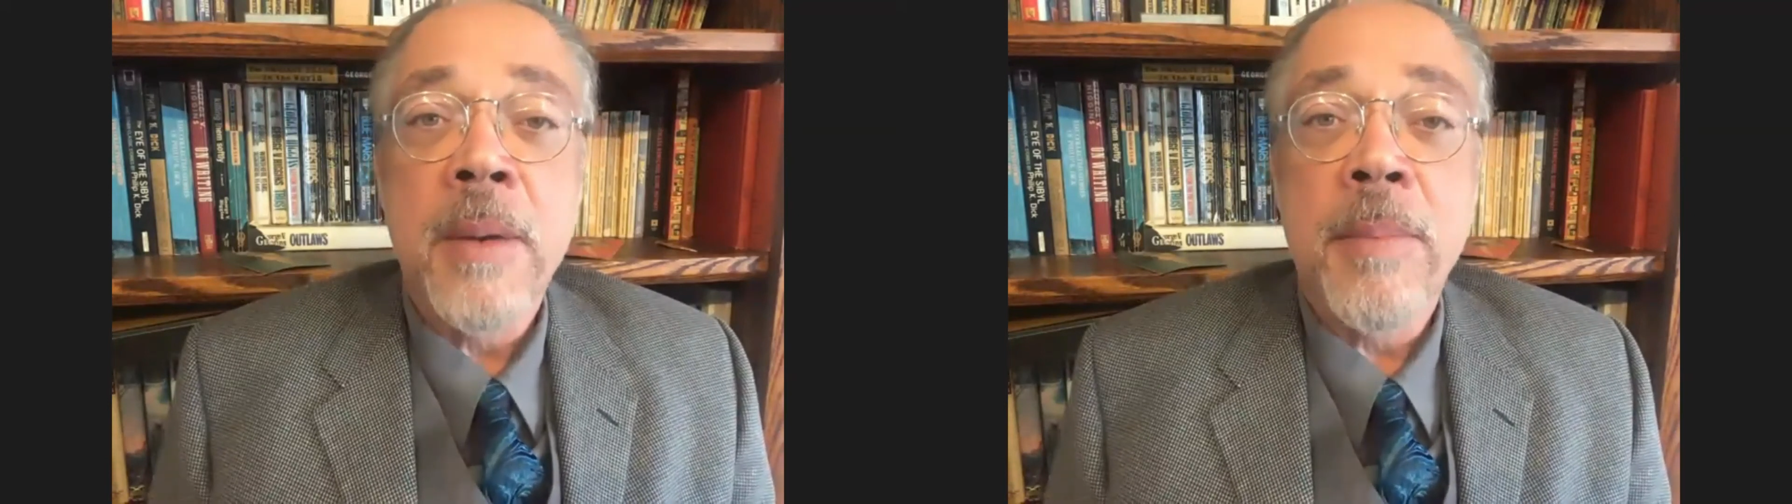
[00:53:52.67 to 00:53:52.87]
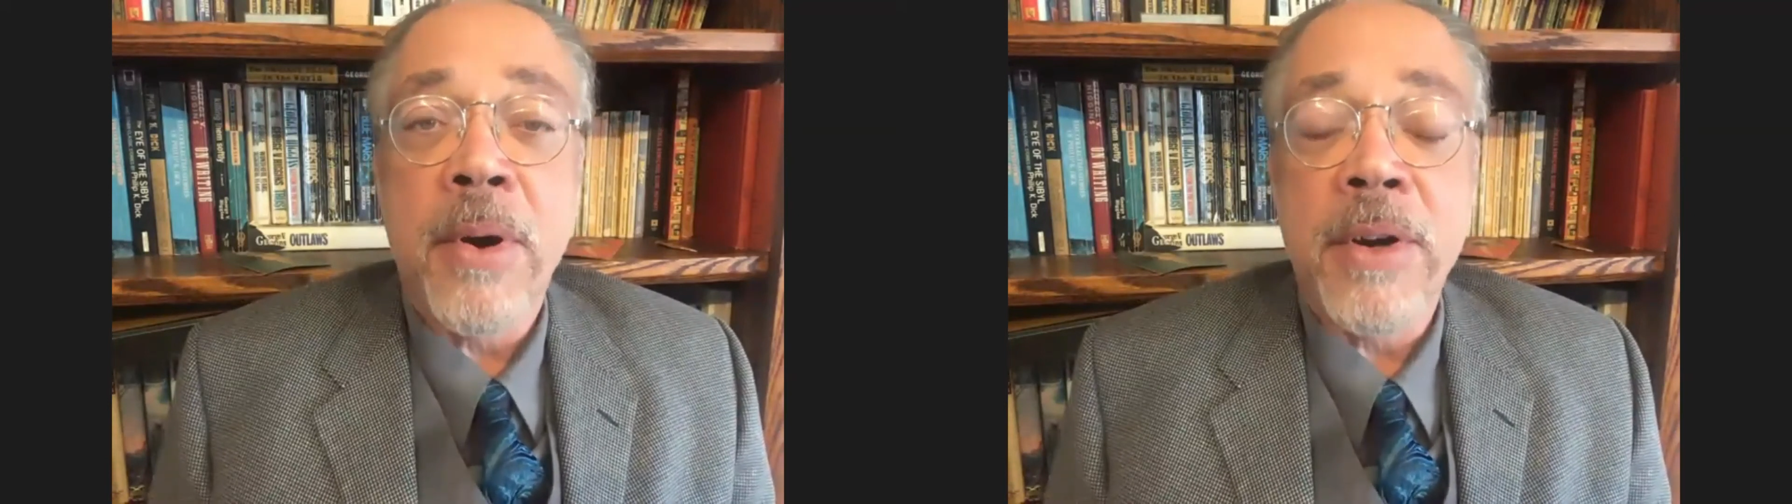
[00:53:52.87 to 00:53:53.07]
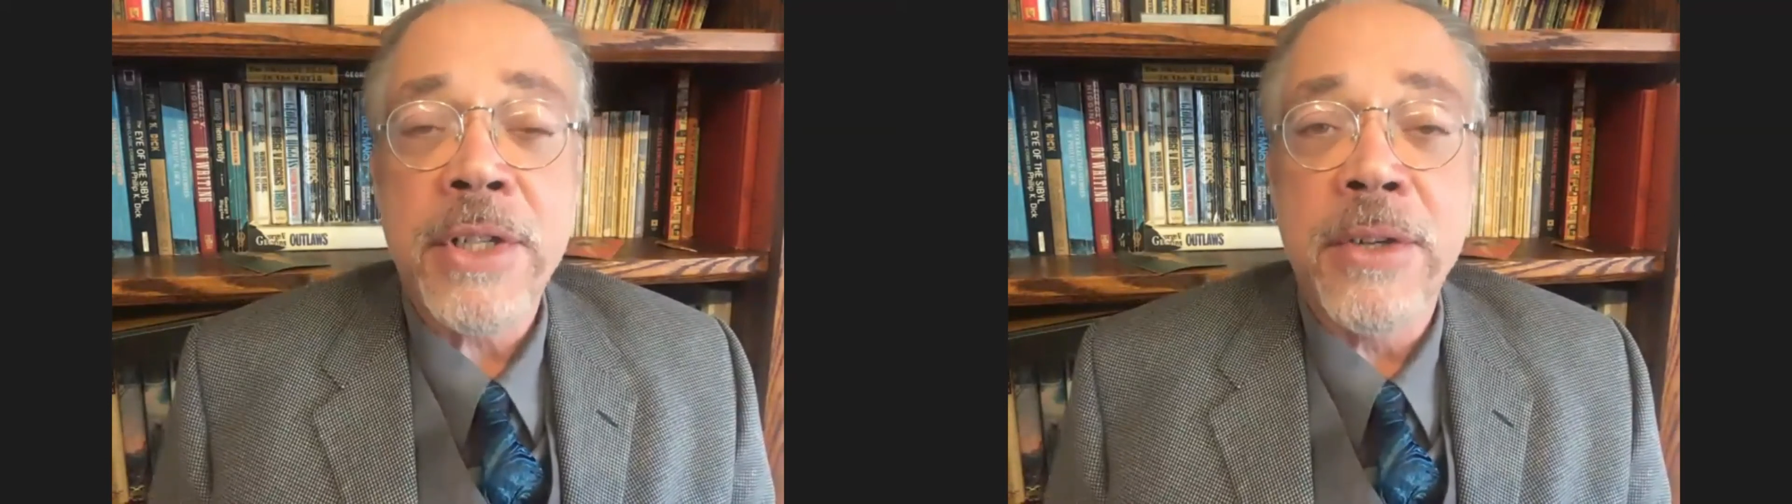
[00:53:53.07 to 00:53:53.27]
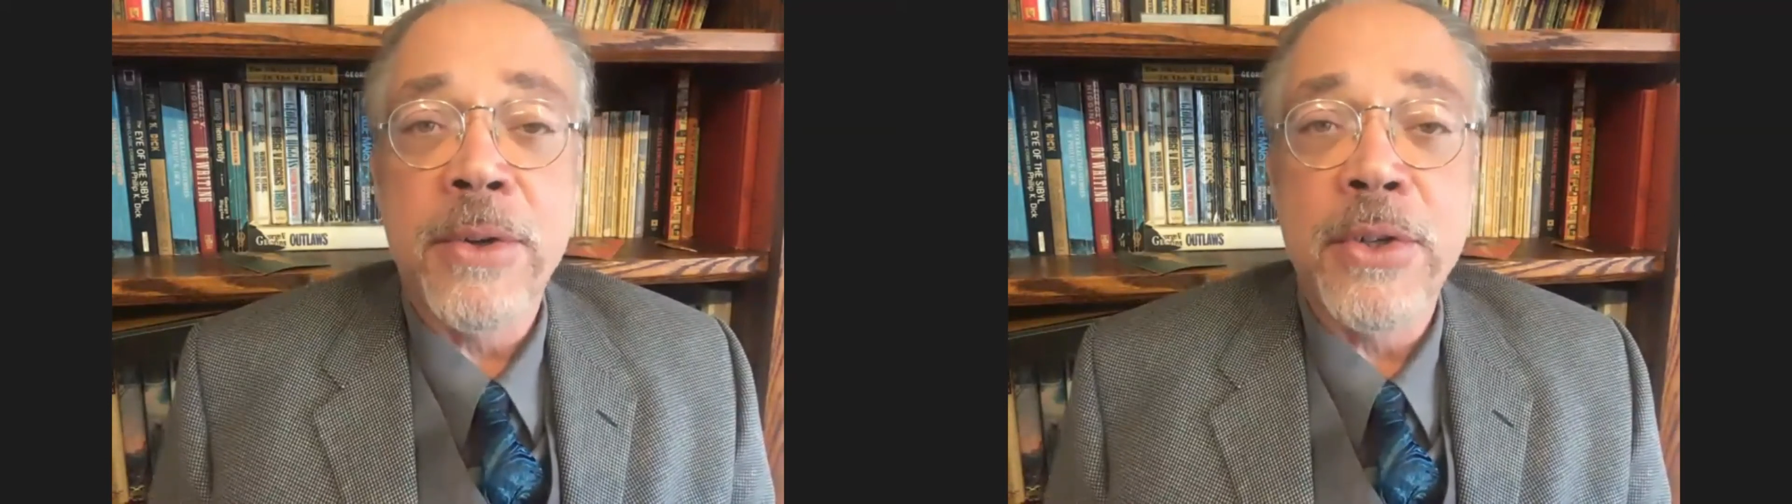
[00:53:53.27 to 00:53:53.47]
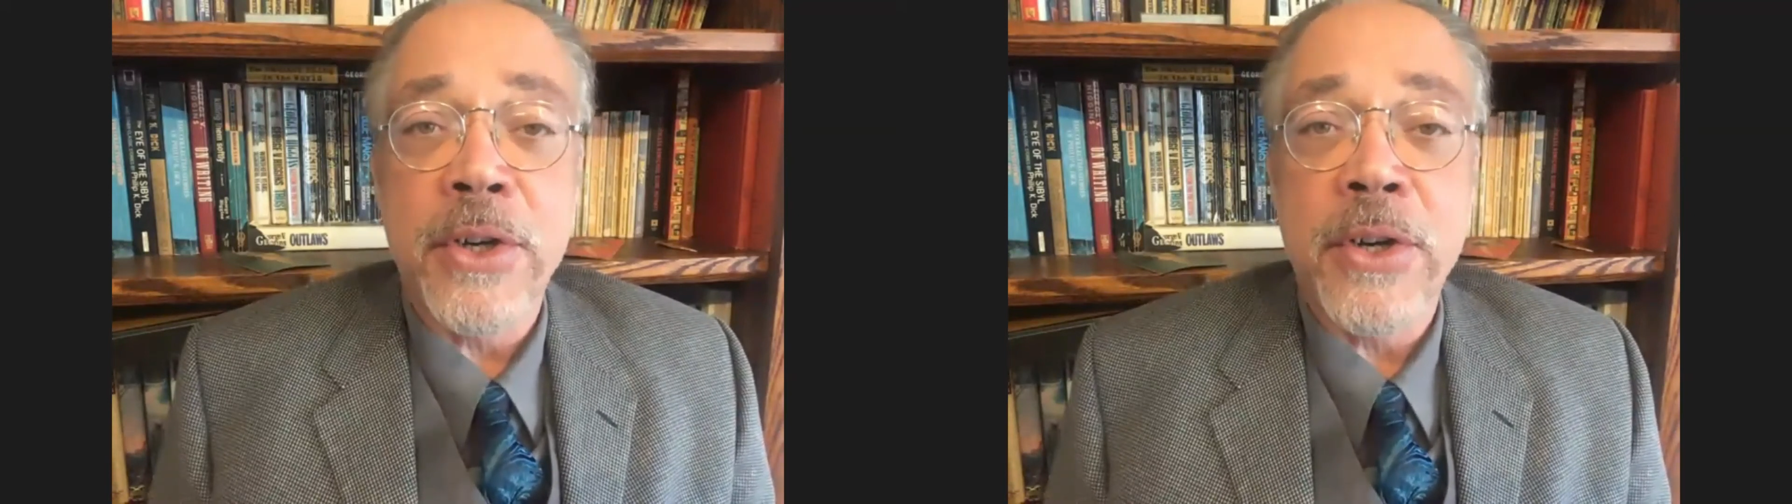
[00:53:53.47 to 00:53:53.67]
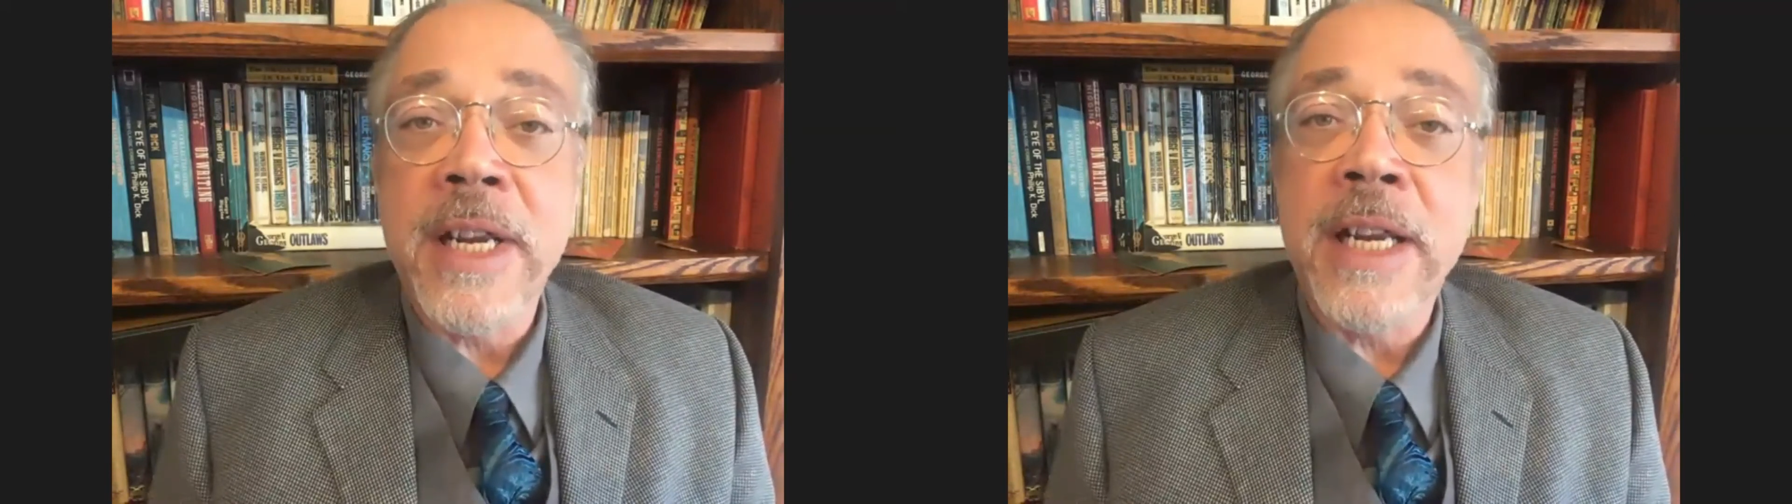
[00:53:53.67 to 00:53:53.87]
personal journey.